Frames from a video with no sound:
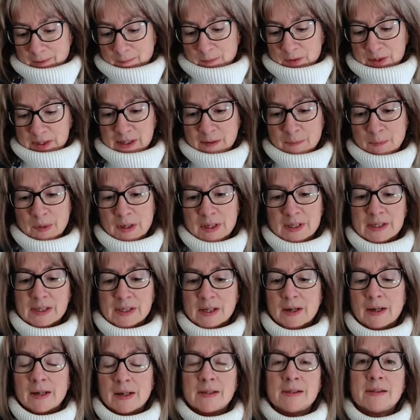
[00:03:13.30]
similar
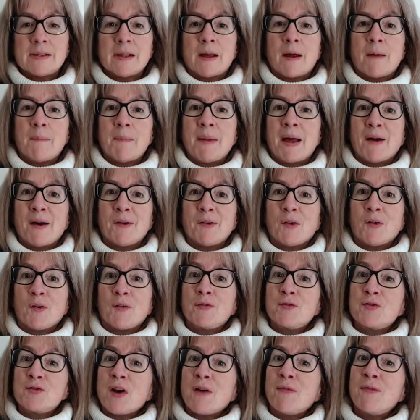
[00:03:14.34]
size amount of
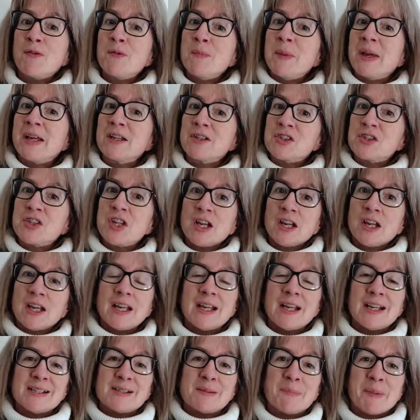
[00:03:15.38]
truffle mixture
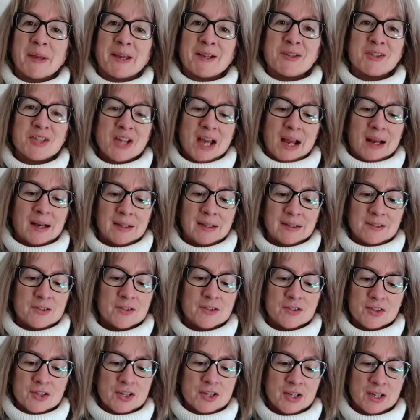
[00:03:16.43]
is a big
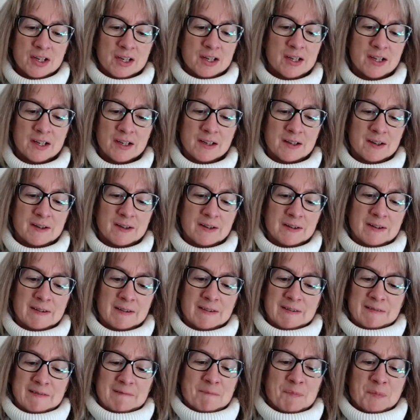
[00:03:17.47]
challenge.
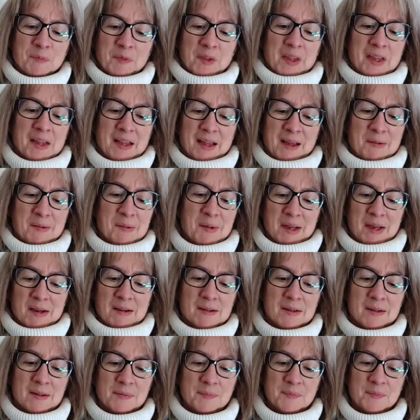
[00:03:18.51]
There we
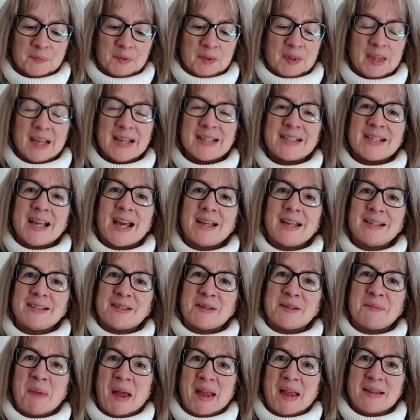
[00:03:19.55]
are. They taste
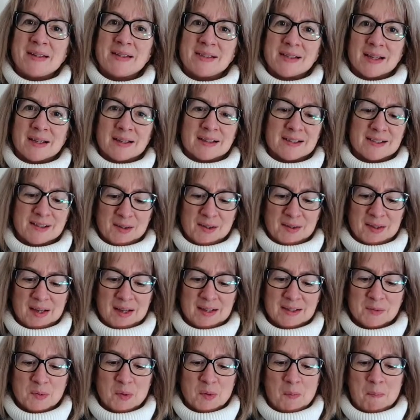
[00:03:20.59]
amazing, so
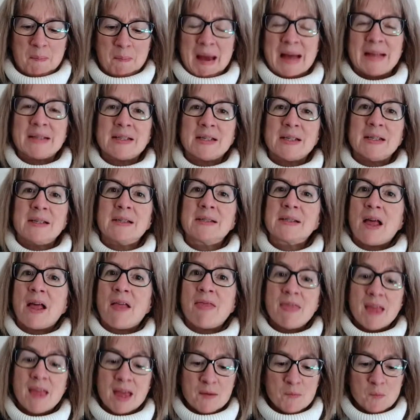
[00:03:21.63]
that's what matters. And
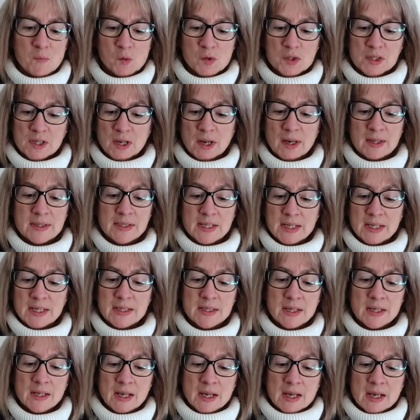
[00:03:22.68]
then what I did
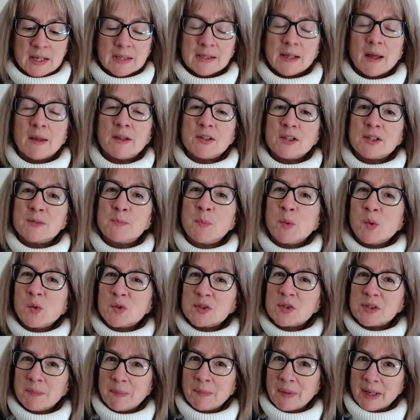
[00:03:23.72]
is I just bought
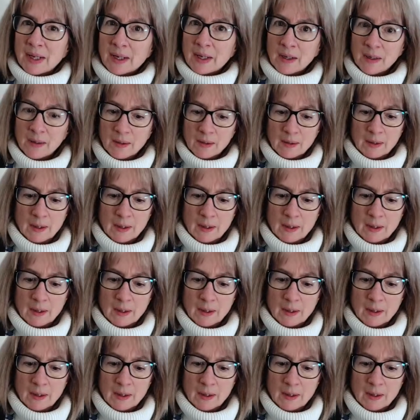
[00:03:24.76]
some little